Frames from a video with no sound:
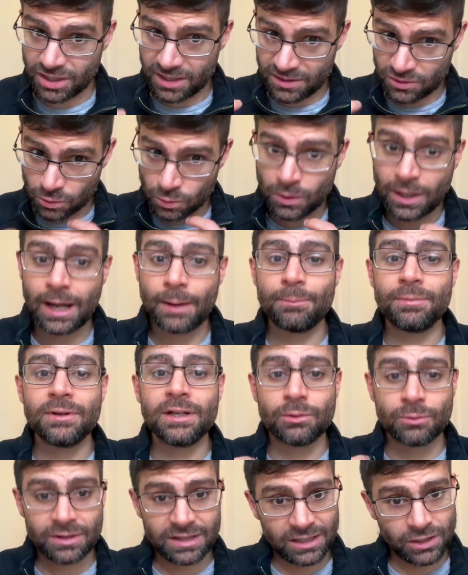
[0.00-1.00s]
It's all
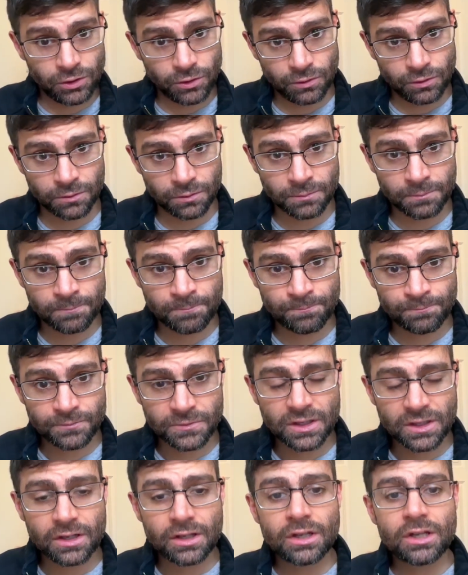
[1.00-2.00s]
happening within you.
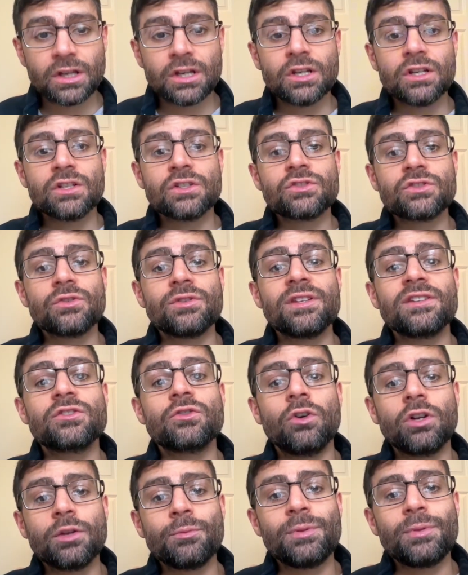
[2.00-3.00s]
So there's
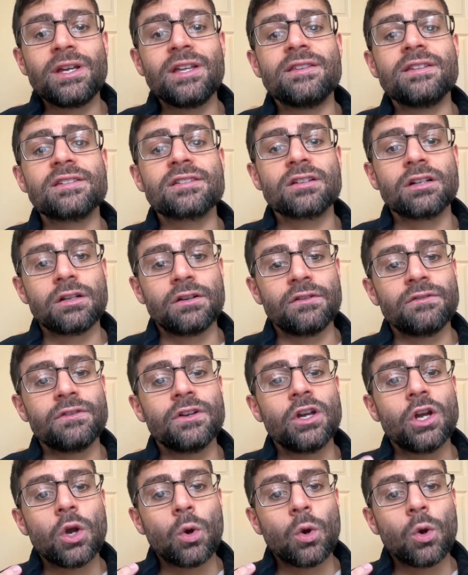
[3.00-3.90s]
got to be this kind of